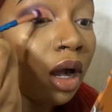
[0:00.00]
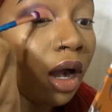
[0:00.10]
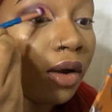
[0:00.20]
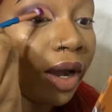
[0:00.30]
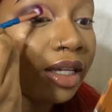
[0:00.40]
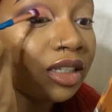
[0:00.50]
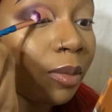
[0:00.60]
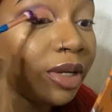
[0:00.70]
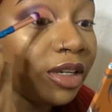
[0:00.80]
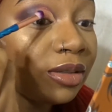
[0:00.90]
Okay, so I'm
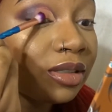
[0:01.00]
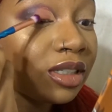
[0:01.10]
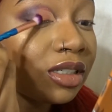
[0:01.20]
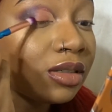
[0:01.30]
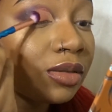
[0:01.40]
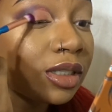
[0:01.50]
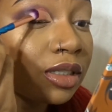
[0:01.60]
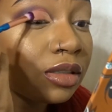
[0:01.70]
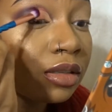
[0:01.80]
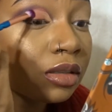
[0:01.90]
going to use this
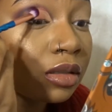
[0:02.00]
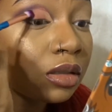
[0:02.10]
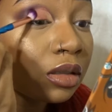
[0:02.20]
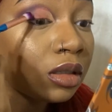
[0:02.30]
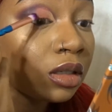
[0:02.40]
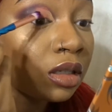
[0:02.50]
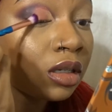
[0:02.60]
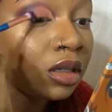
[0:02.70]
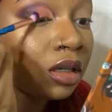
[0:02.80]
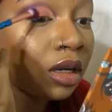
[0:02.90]
one
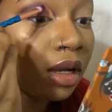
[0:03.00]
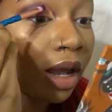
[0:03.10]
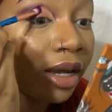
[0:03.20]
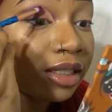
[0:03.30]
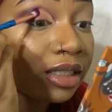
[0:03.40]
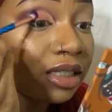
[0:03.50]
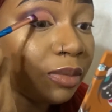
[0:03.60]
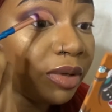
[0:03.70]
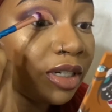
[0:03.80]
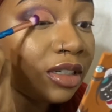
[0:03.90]
as
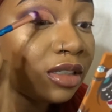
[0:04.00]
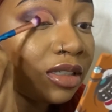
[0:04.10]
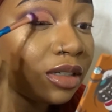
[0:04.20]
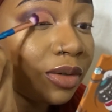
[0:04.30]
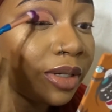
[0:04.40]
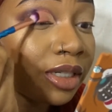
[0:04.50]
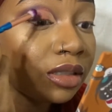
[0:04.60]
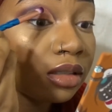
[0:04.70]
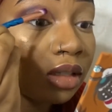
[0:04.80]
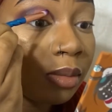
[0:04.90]
seeping into the
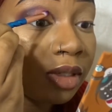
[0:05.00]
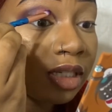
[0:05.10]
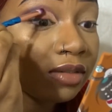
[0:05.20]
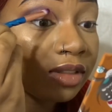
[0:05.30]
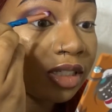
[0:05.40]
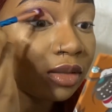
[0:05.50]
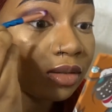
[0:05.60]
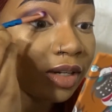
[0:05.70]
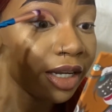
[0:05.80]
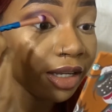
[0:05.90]
crease. I'm going to leave this
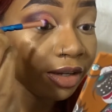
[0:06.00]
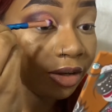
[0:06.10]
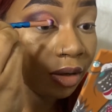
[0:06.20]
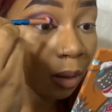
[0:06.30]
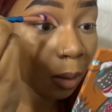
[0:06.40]
one right here.